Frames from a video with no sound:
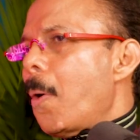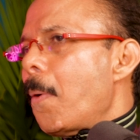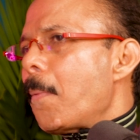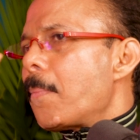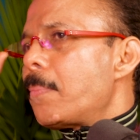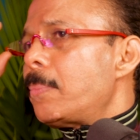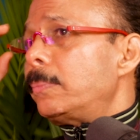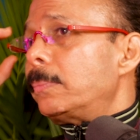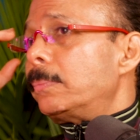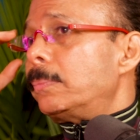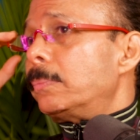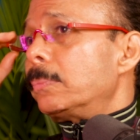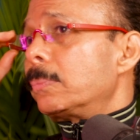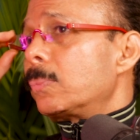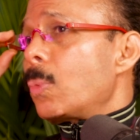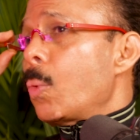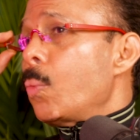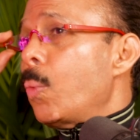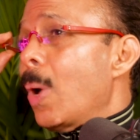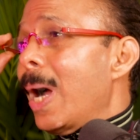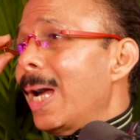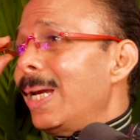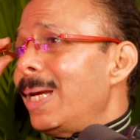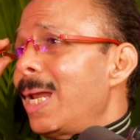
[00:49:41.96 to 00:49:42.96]
know,
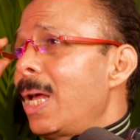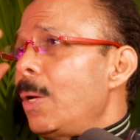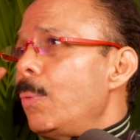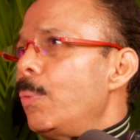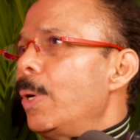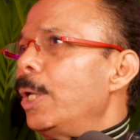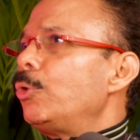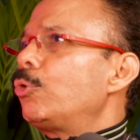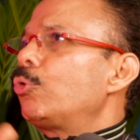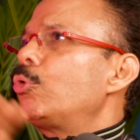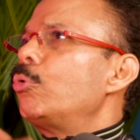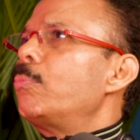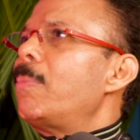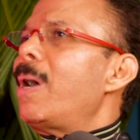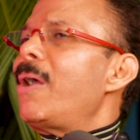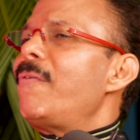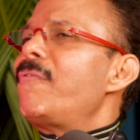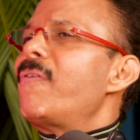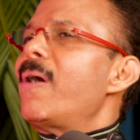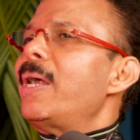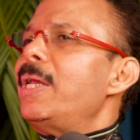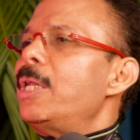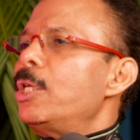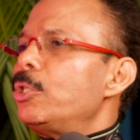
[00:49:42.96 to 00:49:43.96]
while I went through
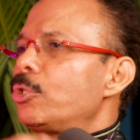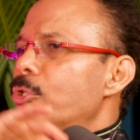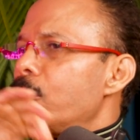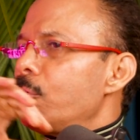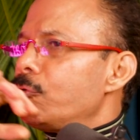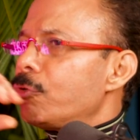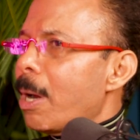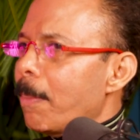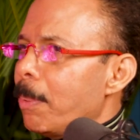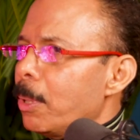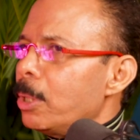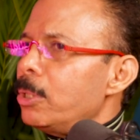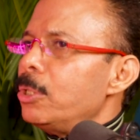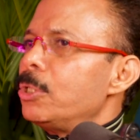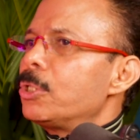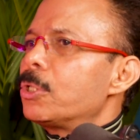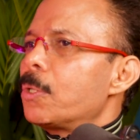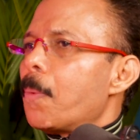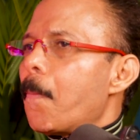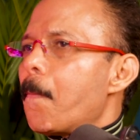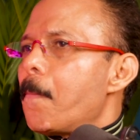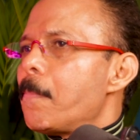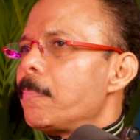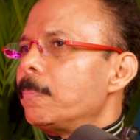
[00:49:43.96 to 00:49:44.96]
my financial
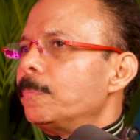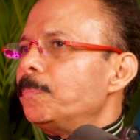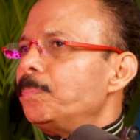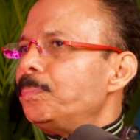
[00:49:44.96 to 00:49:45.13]
troubles,